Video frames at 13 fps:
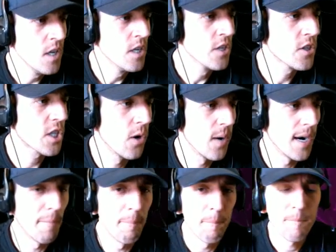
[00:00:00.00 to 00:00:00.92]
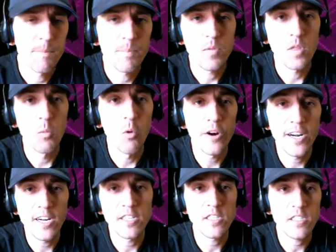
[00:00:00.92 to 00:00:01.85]
So um. The
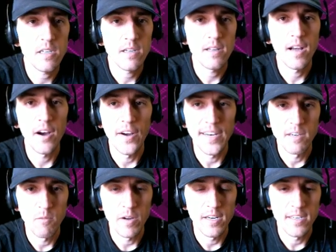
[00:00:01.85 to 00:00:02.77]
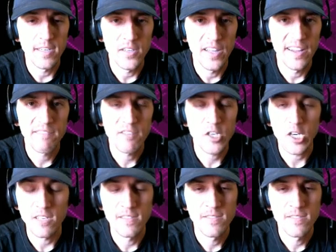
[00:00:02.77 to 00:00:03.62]
Warriors. Oh, I didn't want to do that. Sure.